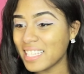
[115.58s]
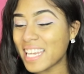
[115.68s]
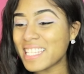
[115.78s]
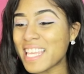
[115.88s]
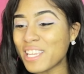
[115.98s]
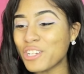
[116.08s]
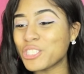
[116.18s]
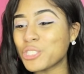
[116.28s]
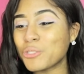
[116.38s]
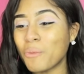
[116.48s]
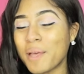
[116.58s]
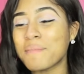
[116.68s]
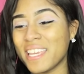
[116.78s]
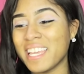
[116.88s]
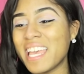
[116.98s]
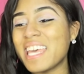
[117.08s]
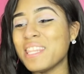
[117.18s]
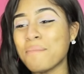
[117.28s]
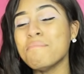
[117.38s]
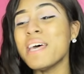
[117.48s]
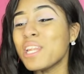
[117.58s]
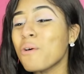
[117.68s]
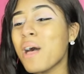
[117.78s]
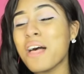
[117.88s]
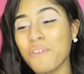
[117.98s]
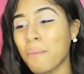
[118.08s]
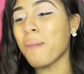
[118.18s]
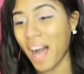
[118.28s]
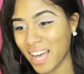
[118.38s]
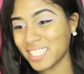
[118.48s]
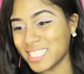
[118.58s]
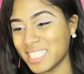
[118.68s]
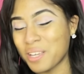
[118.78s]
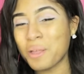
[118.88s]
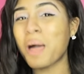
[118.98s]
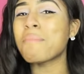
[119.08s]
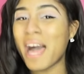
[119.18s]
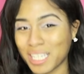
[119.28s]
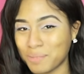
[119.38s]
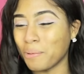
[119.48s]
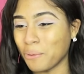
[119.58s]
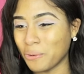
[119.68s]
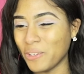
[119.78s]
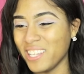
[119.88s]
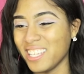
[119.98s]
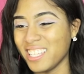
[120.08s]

That is like you're swimming in the middle of a box. A box pool.